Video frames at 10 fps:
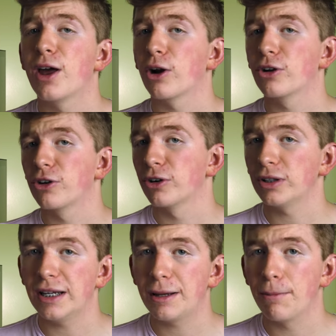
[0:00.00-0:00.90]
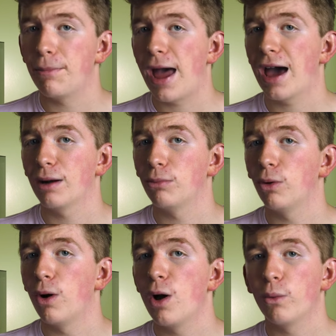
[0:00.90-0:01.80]
that are currently
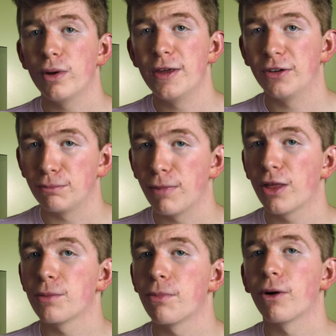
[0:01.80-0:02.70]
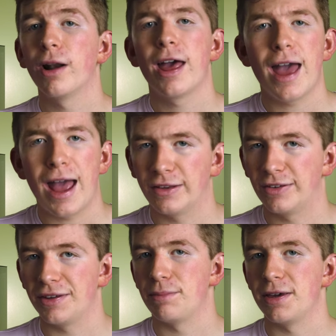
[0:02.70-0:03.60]
compatible with this motherboard
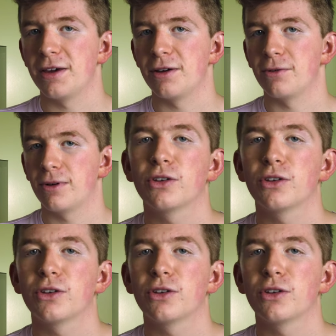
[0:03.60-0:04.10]
and CPU.